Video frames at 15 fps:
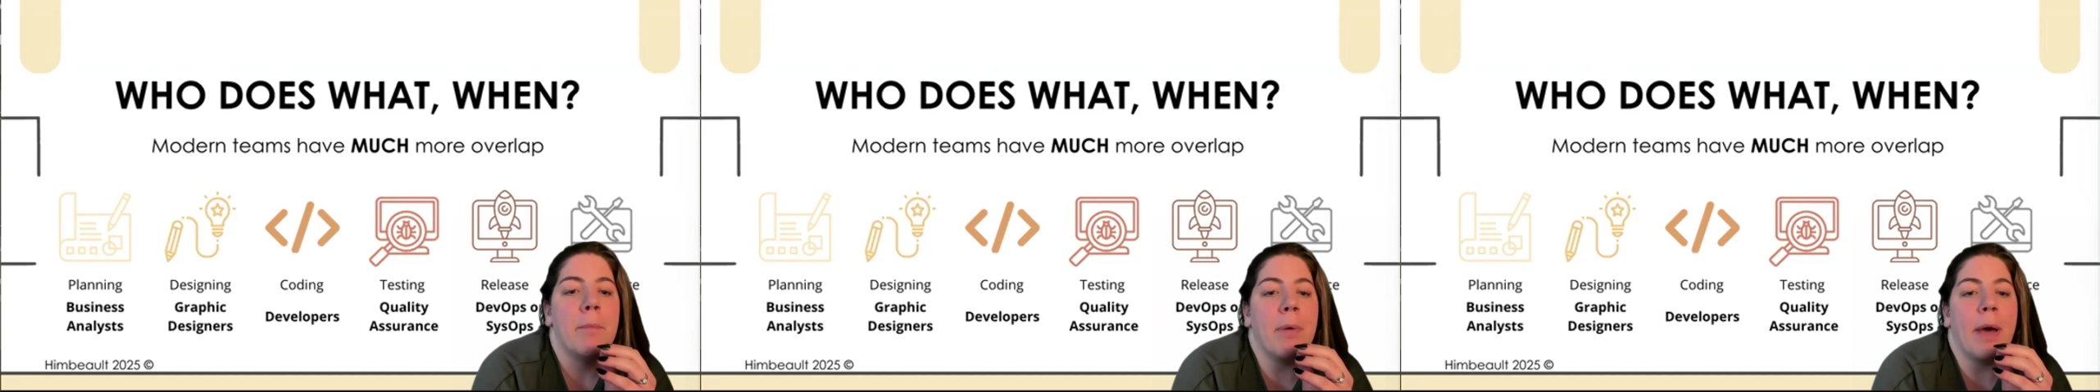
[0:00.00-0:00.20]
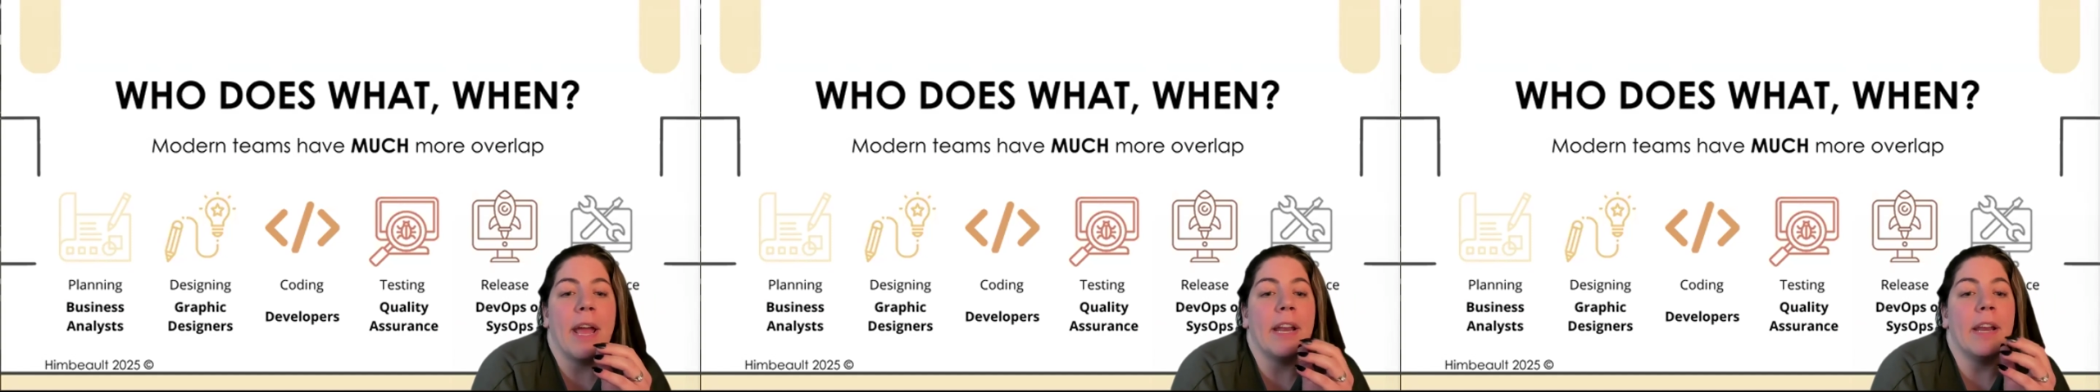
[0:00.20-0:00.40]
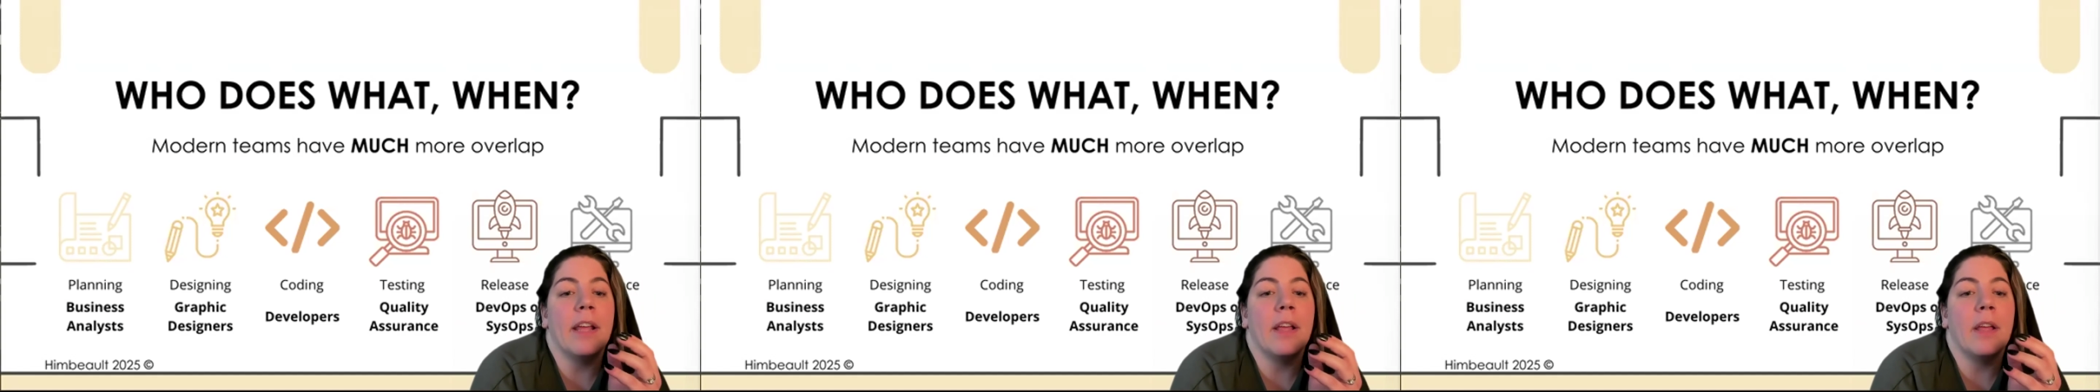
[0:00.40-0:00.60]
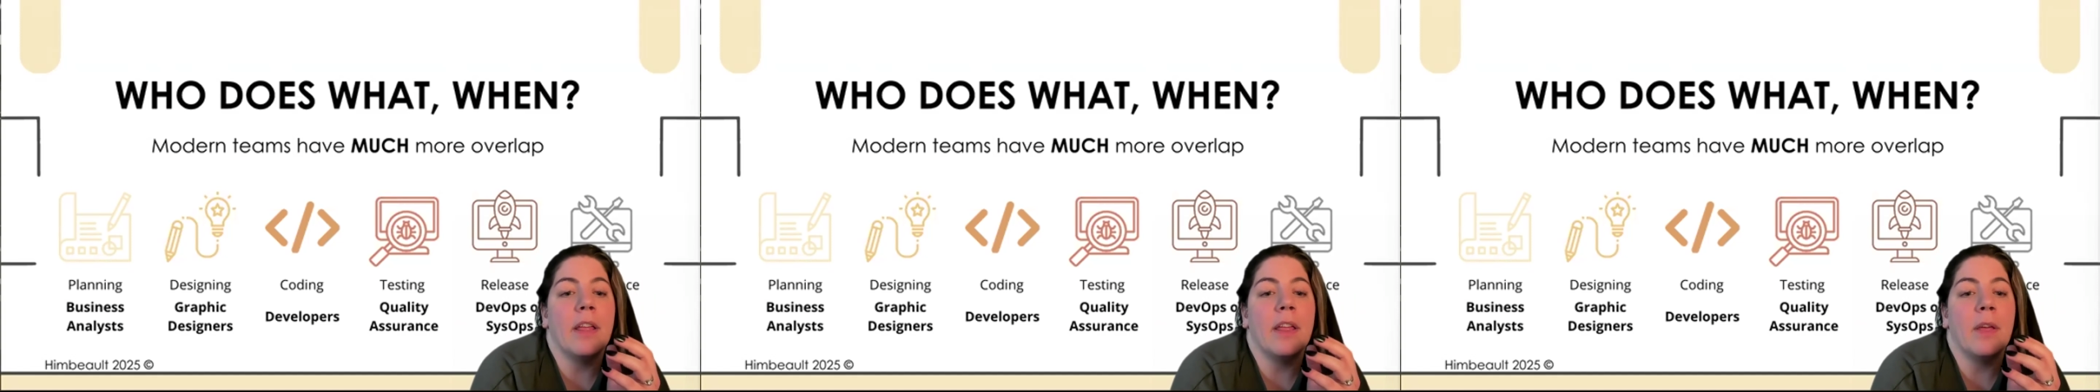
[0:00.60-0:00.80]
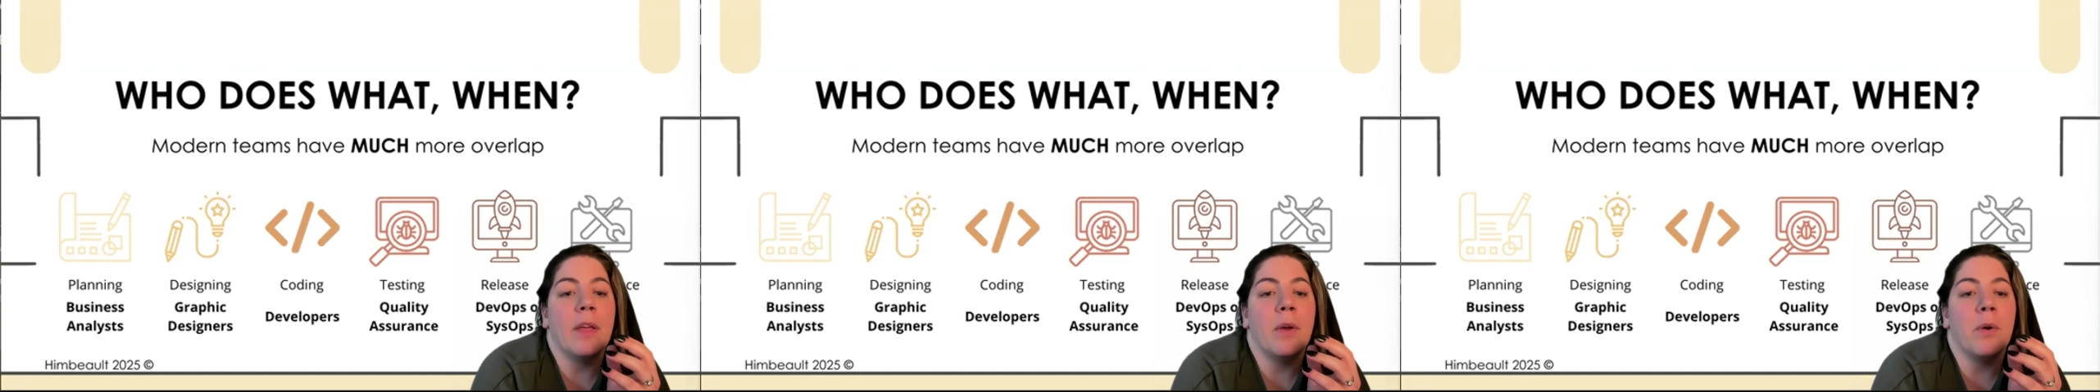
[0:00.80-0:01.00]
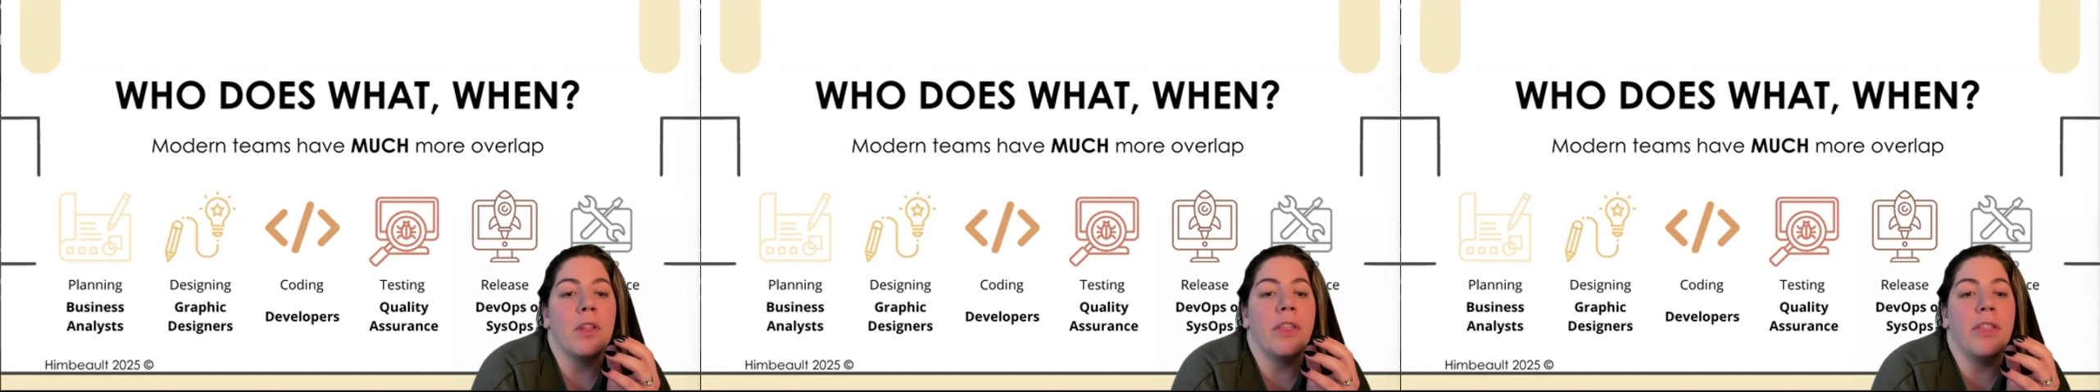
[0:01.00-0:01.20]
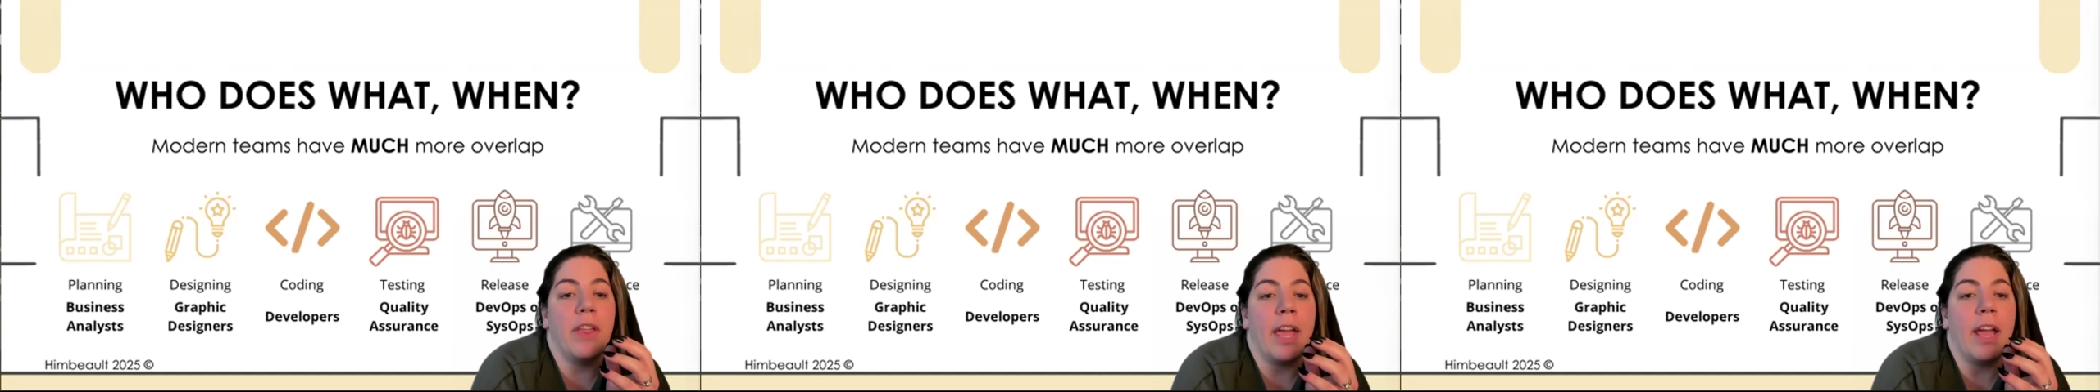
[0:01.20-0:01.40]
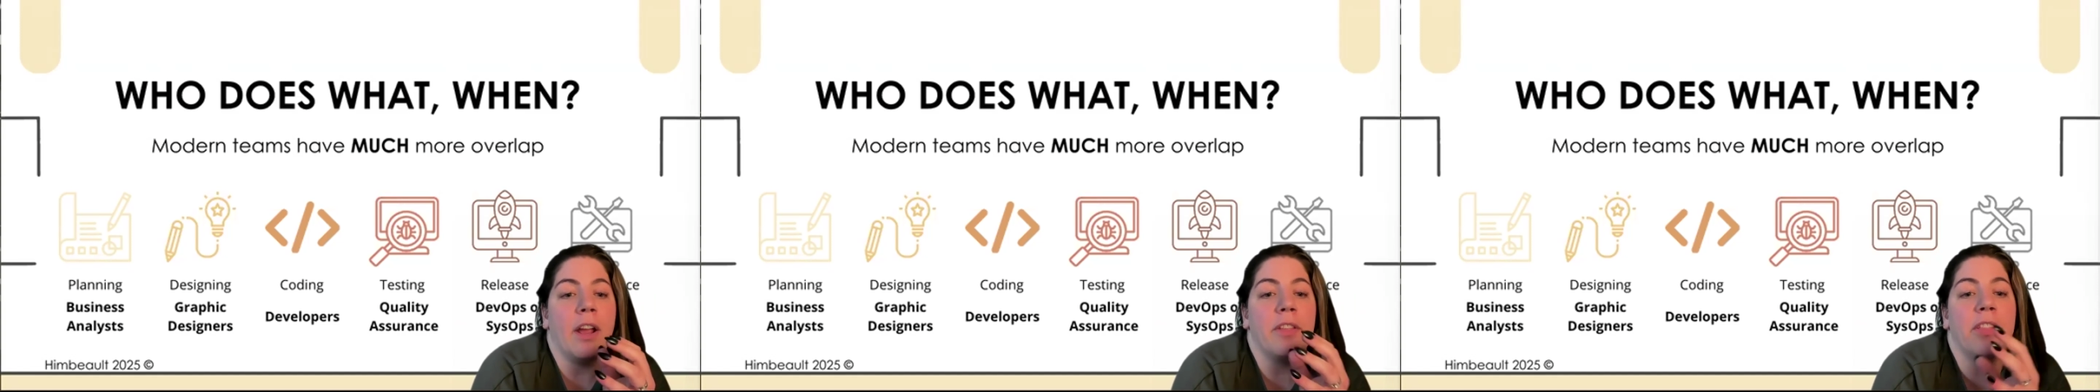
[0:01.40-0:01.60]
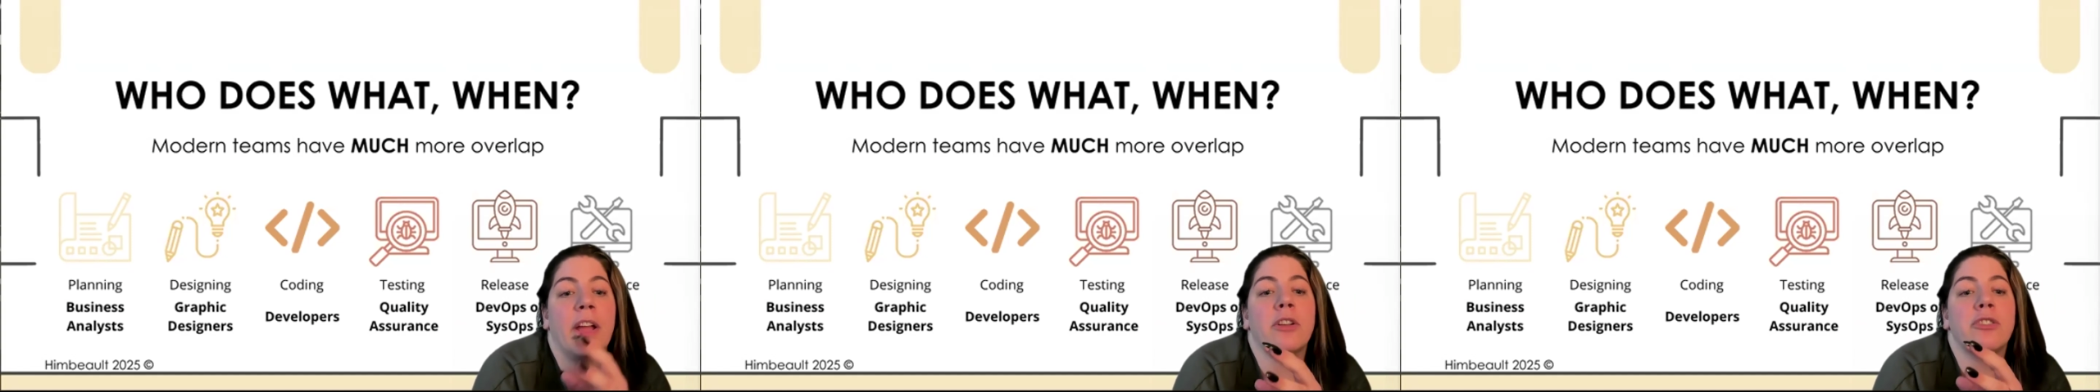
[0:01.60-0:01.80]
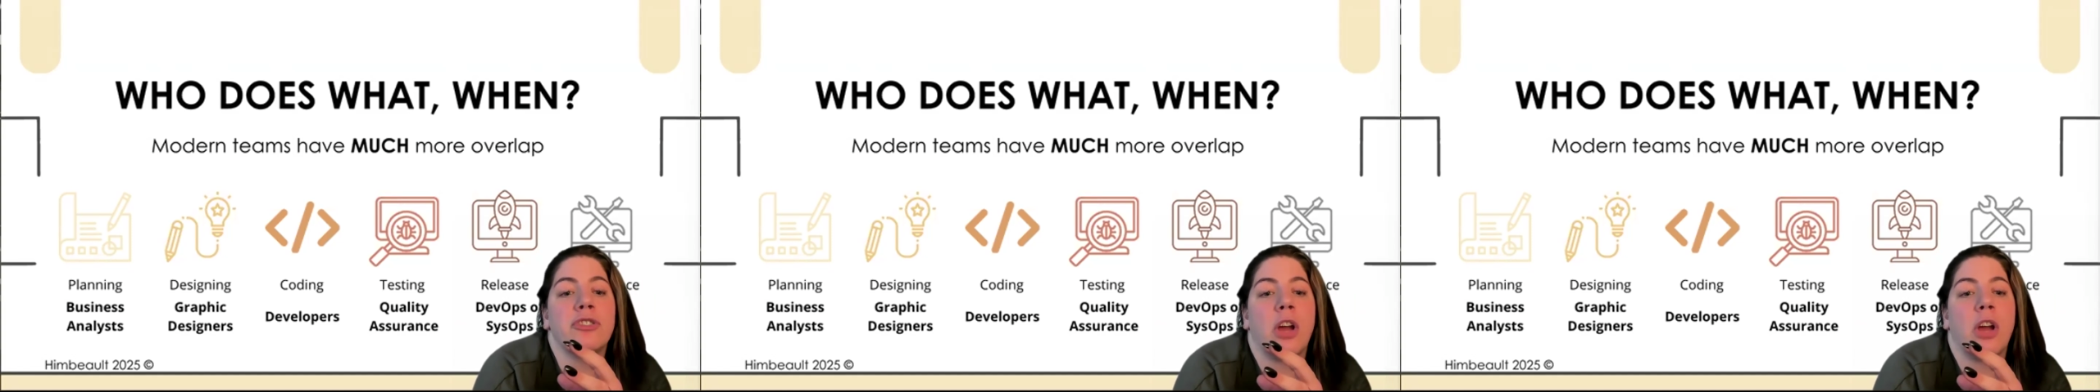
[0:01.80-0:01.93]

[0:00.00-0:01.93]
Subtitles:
But their